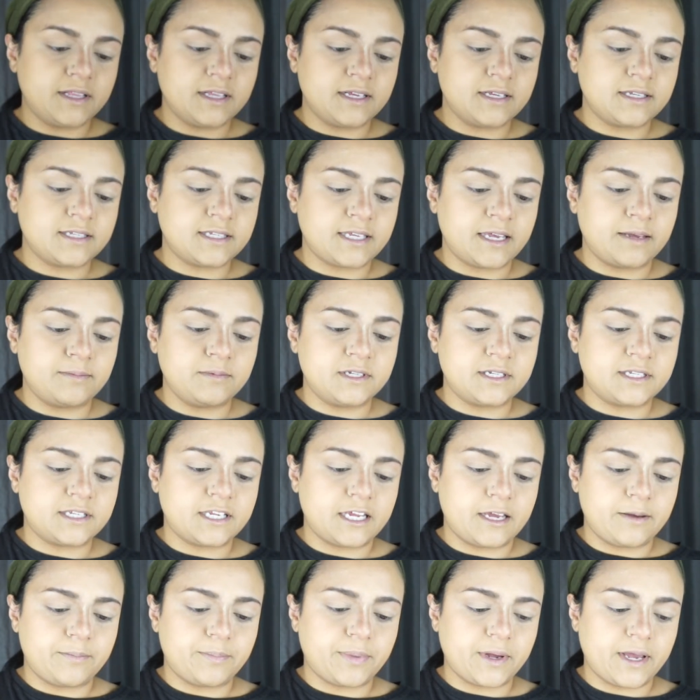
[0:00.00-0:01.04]
the same
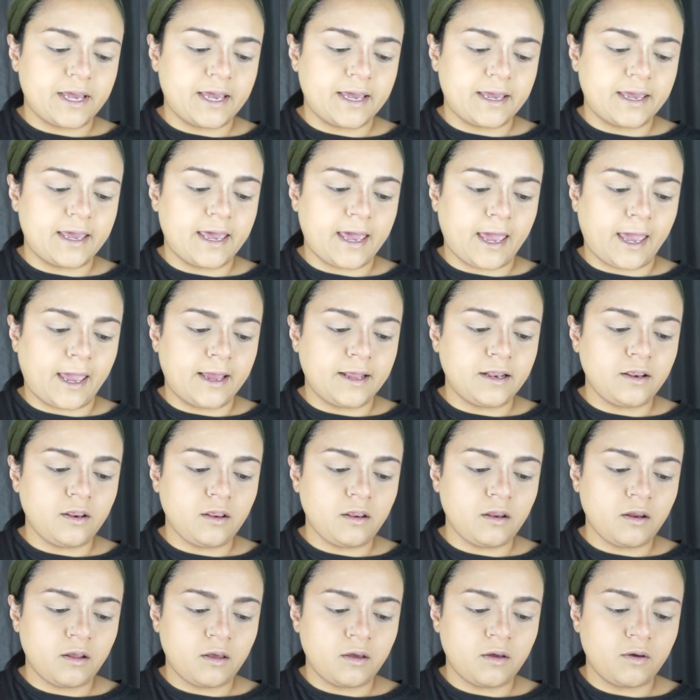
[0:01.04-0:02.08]
step
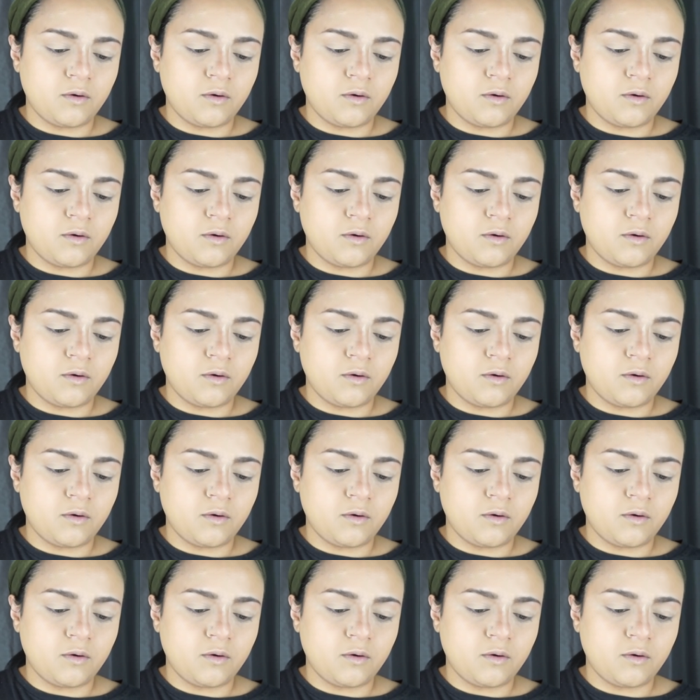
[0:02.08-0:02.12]
again